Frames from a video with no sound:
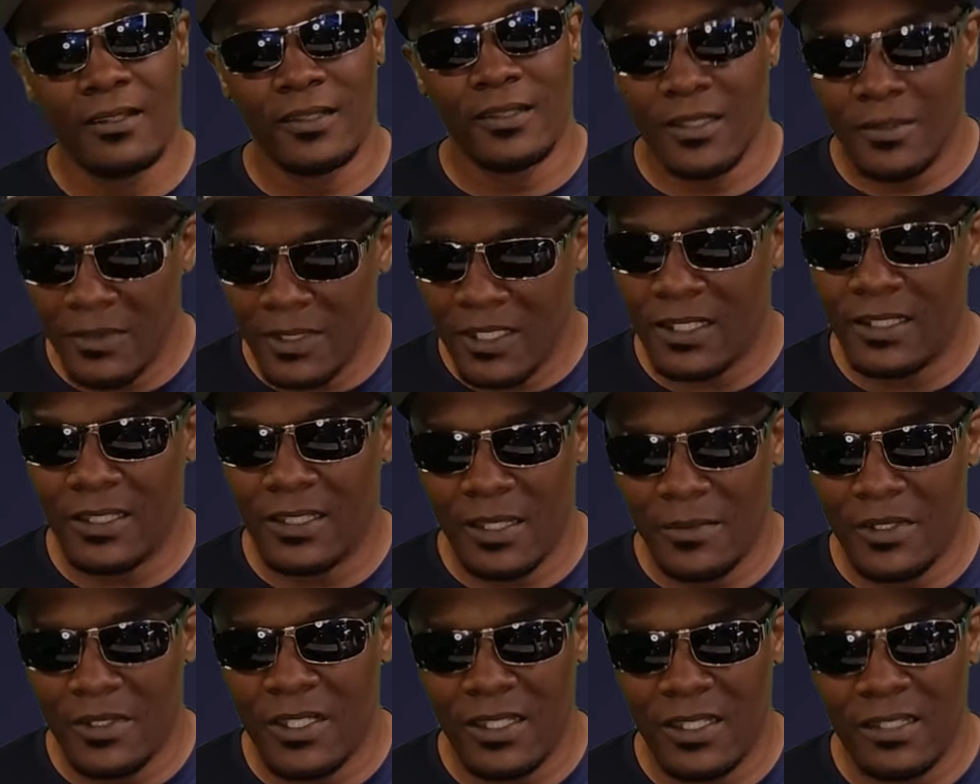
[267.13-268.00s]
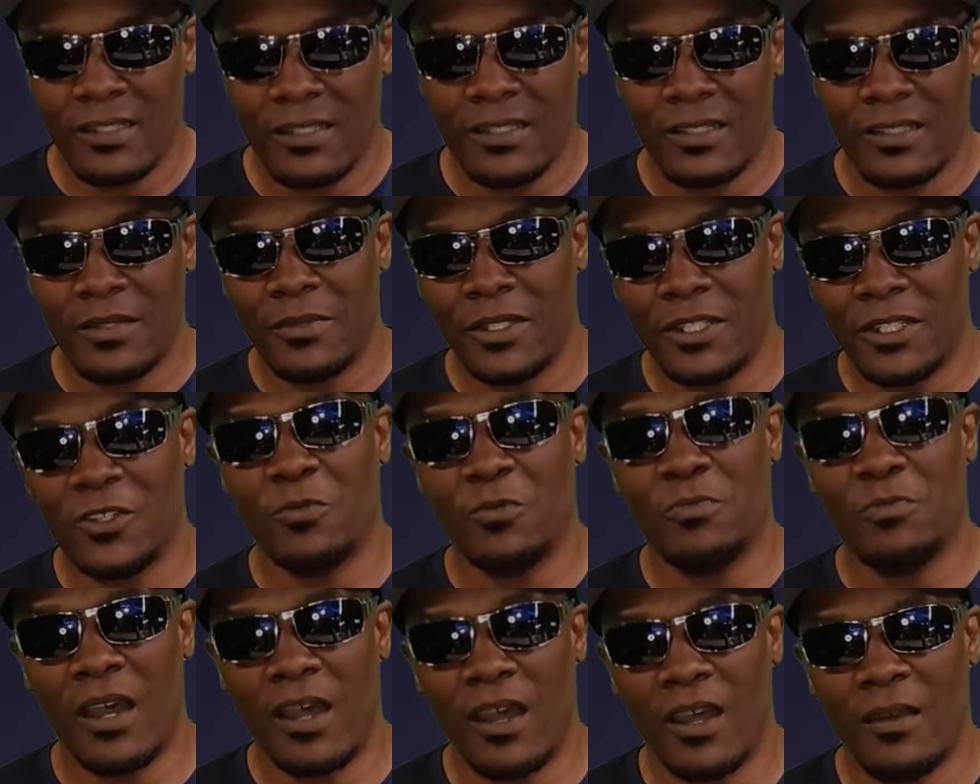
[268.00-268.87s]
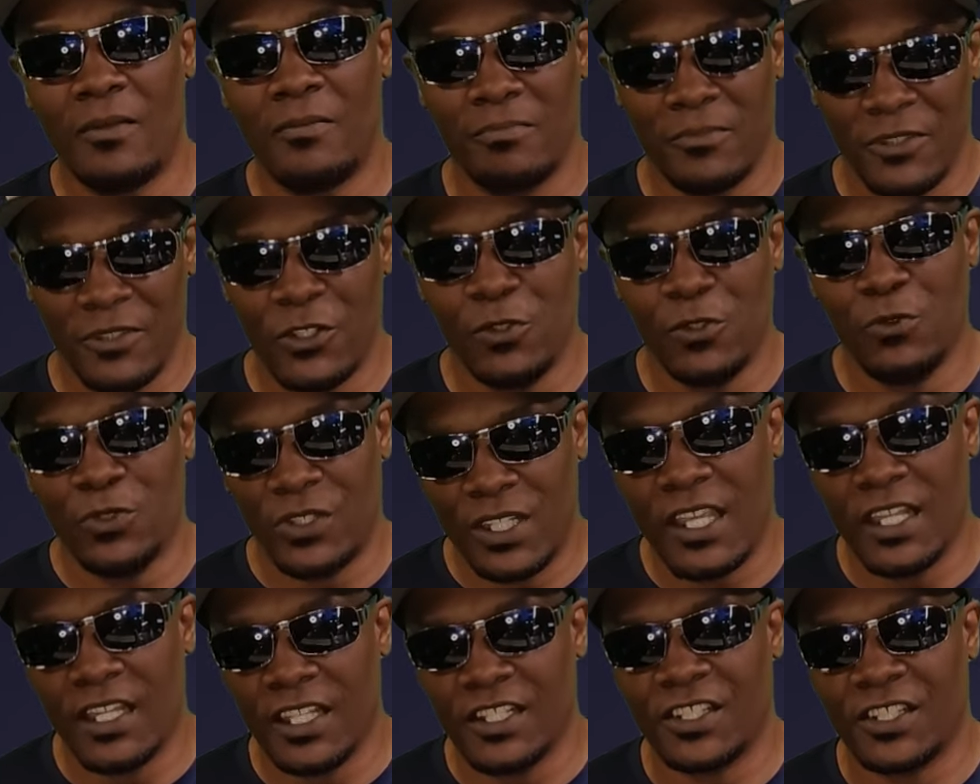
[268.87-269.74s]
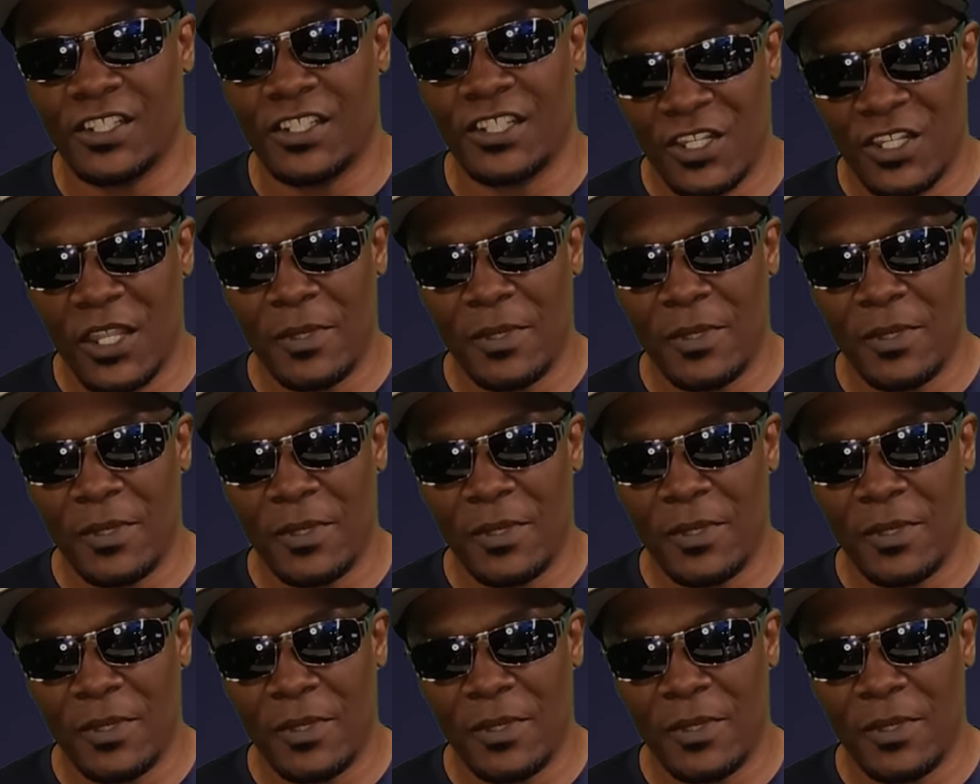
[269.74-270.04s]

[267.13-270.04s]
Let me let me let me do my due diligence.